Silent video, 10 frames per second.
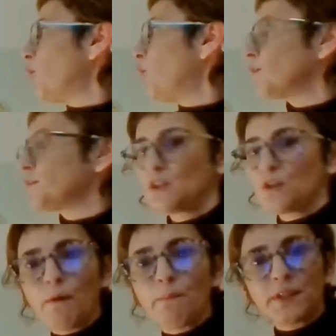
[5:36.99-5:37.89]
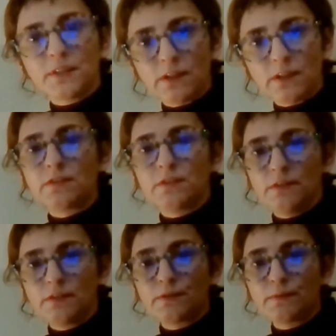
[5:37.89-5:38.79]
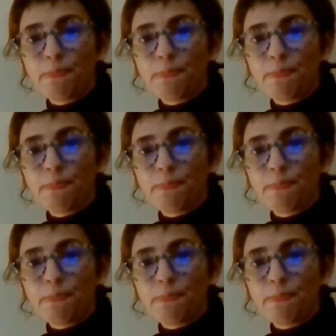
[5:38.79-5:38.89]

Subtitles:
all the competences.